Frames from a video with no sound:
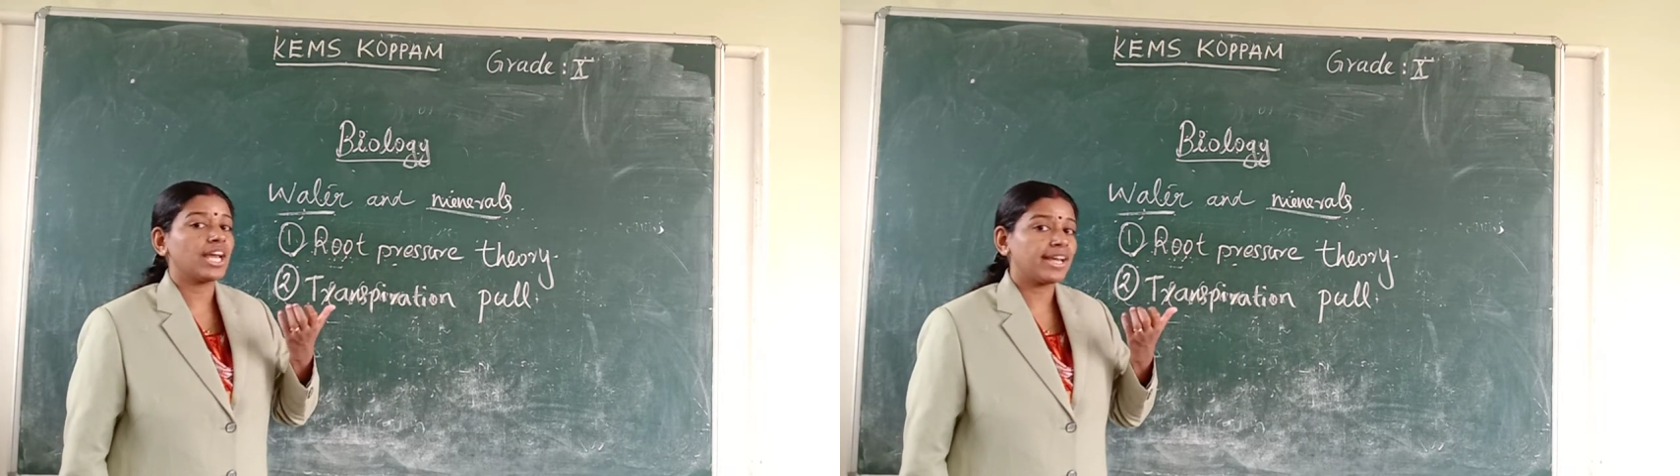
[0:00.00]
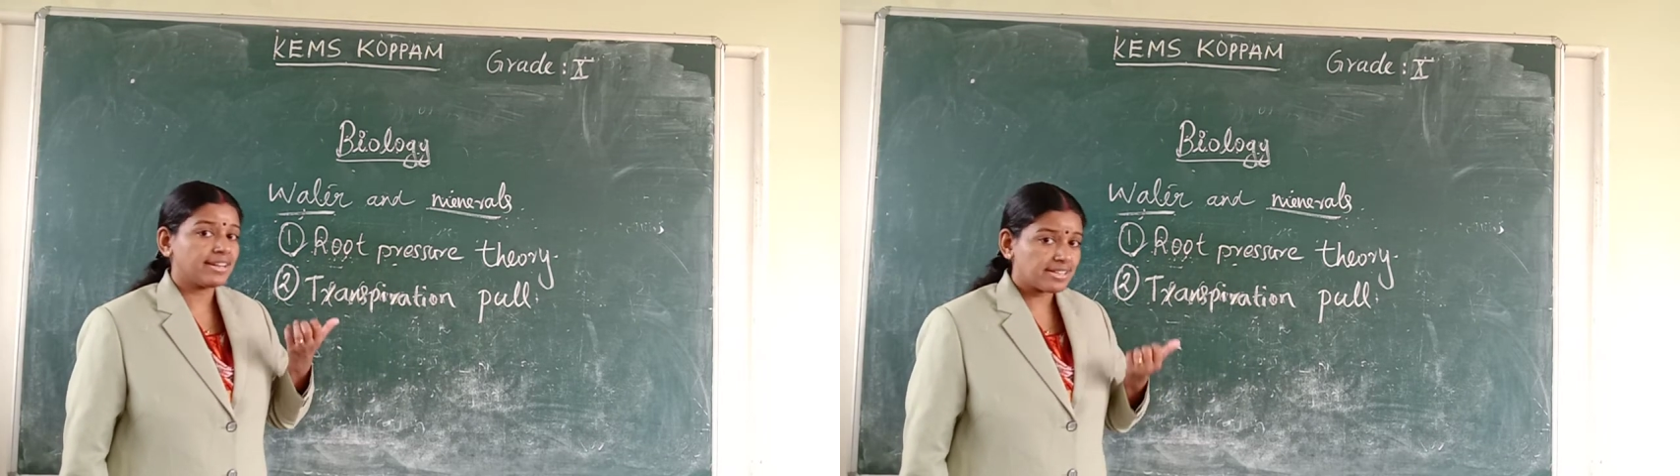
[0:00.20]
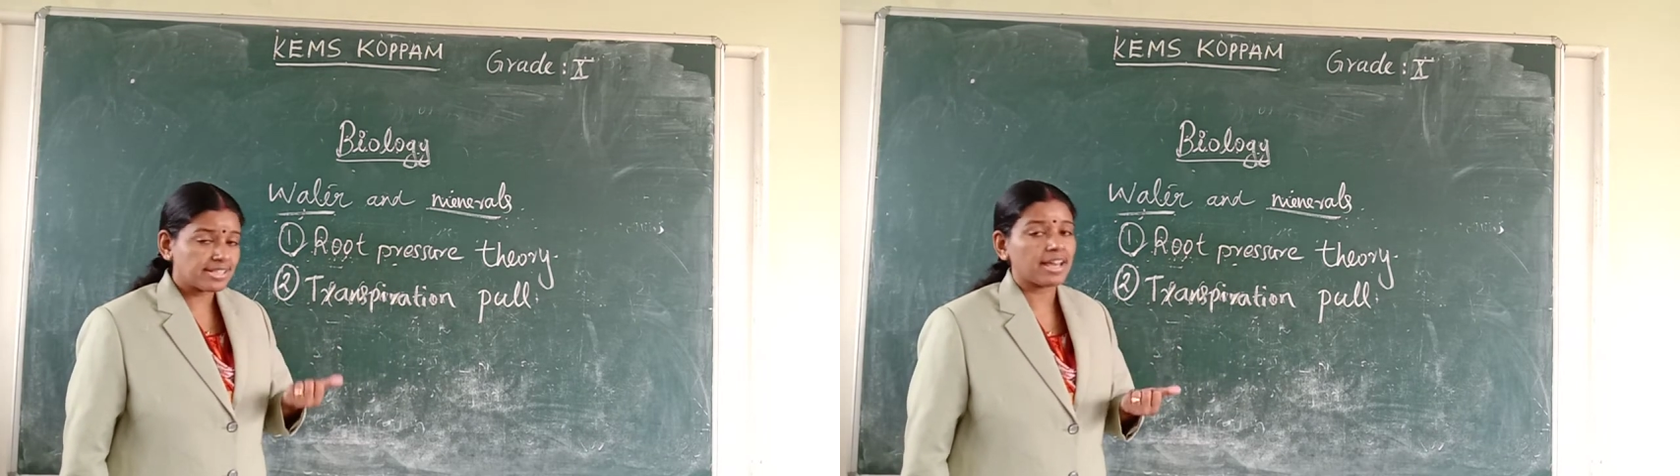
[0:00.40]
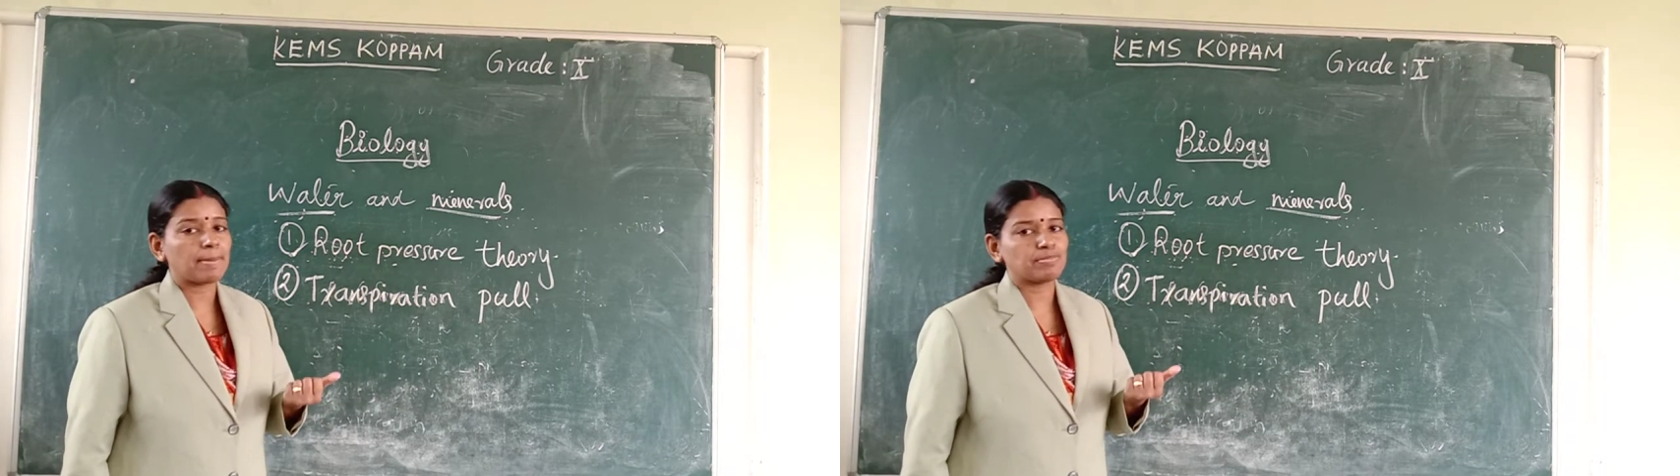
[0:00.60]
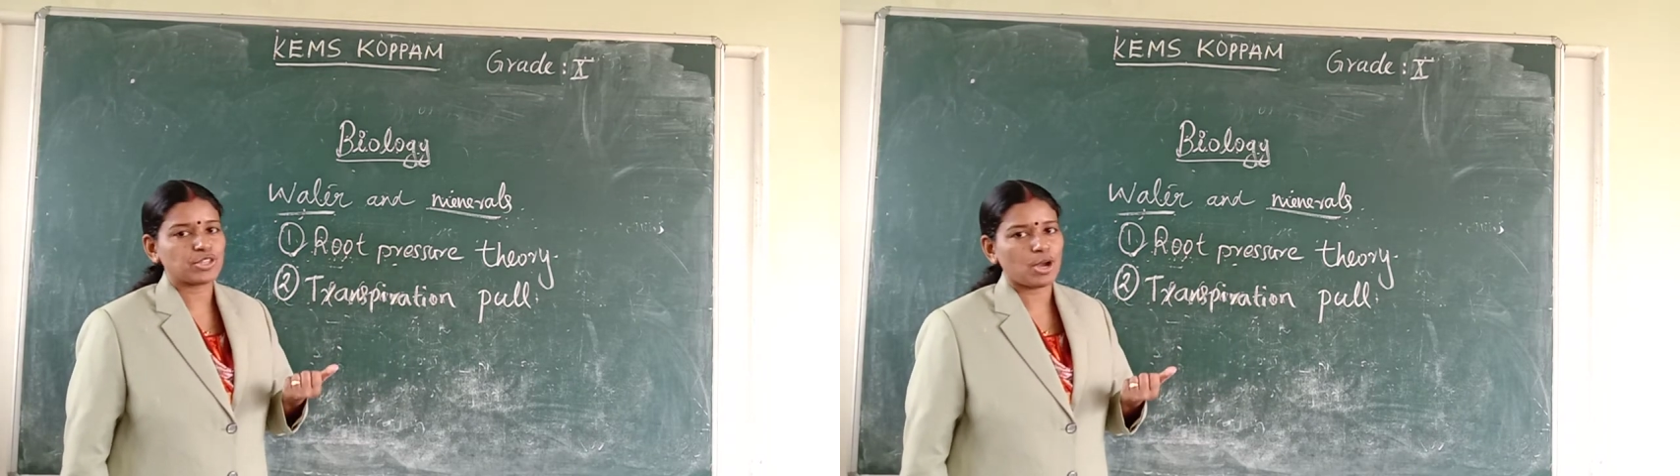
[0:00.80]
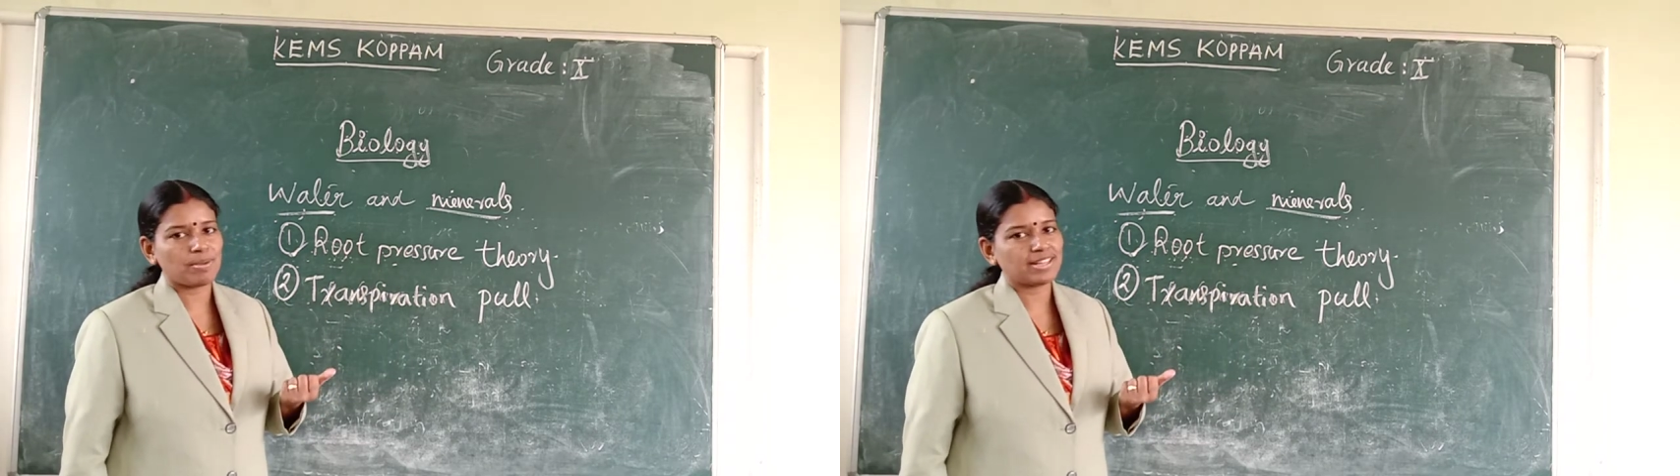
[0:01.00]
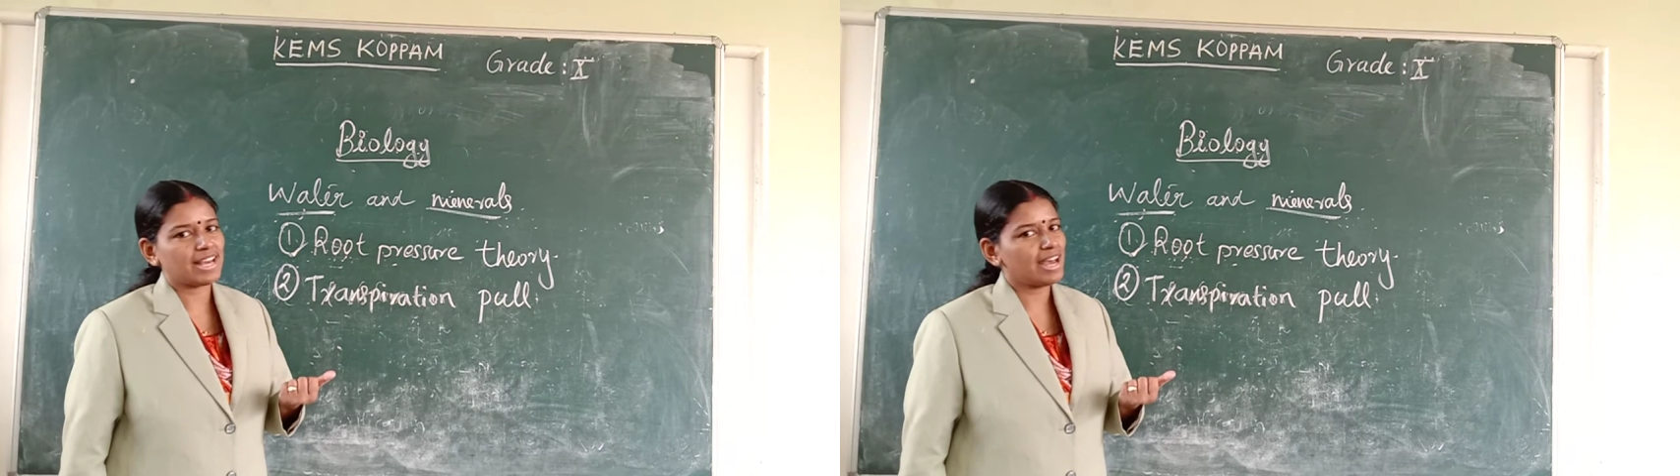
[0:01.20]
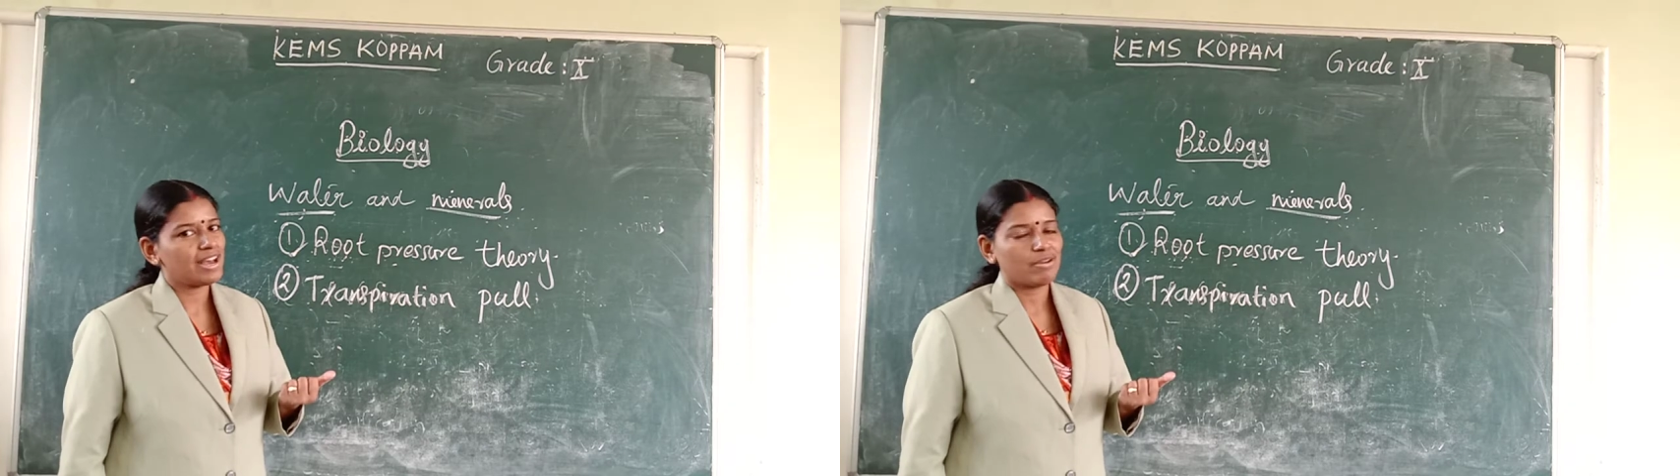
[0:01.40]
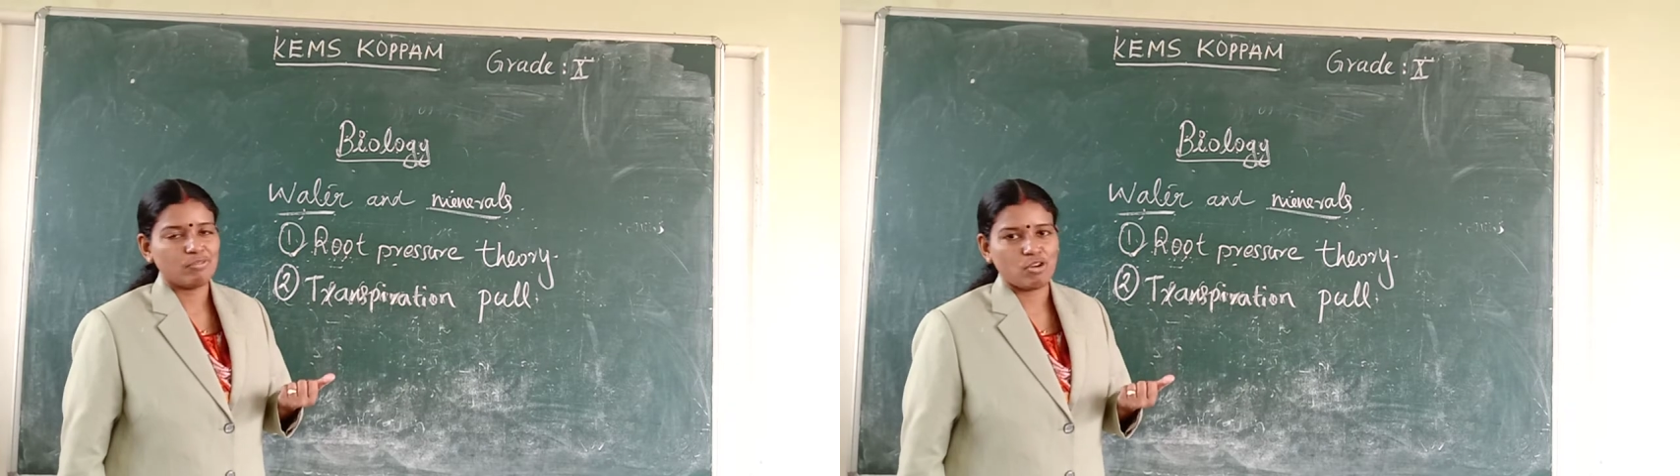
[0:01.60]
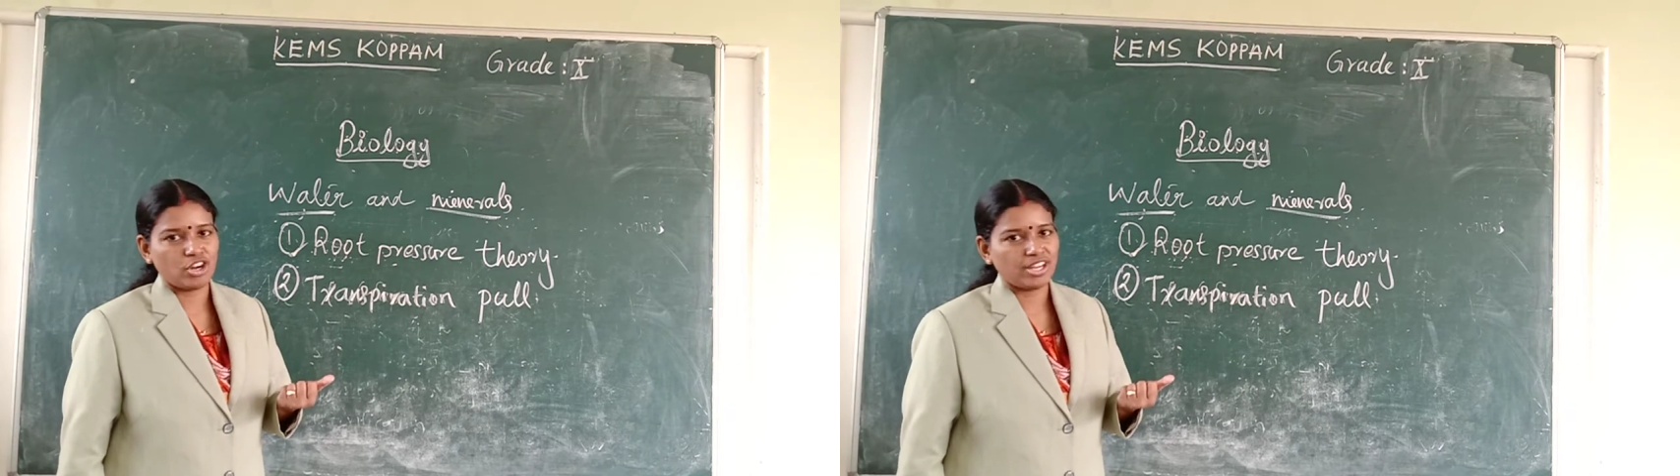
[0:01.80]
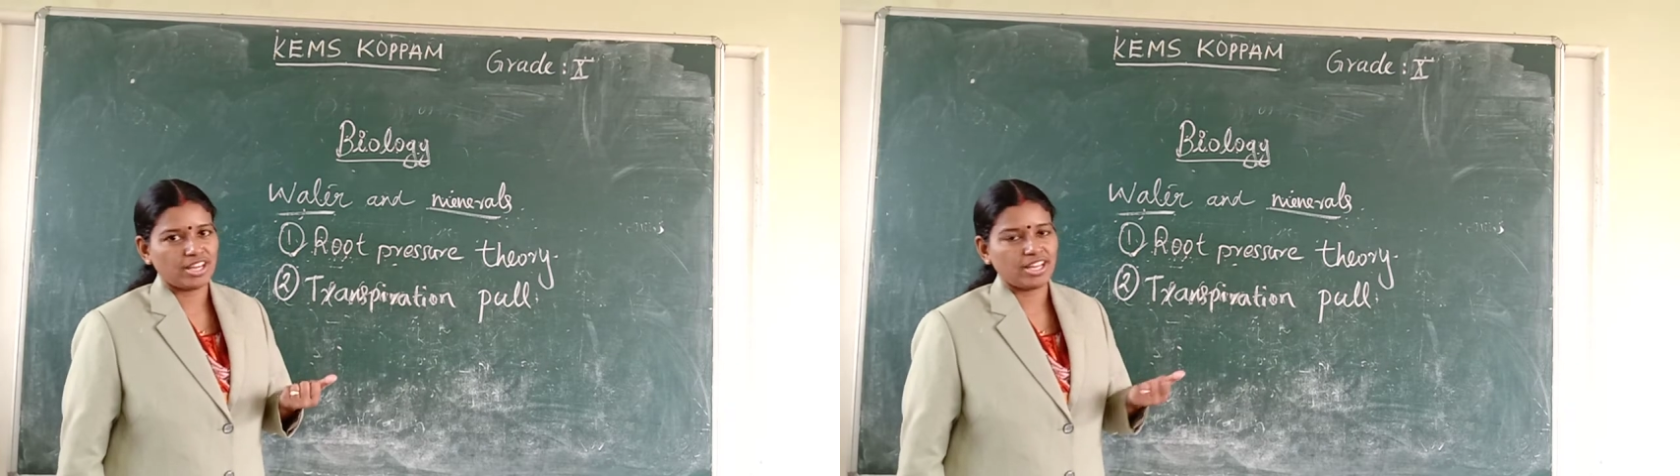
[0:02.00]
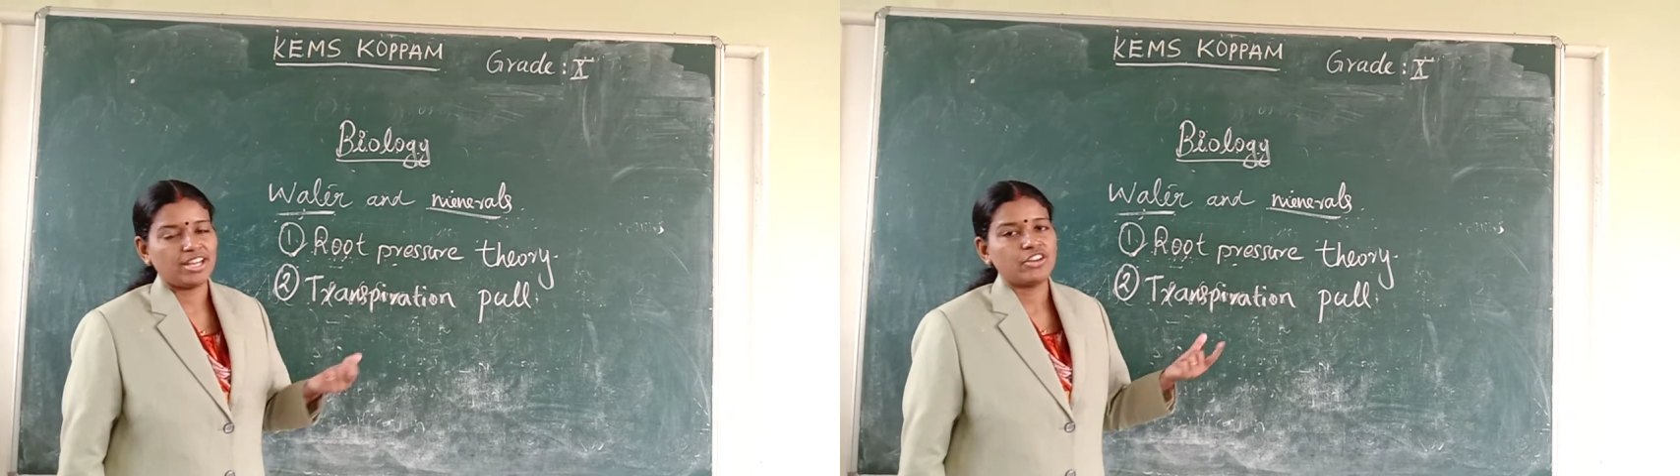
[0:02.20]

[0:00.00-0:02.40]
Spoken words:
hairs are absorbing the water.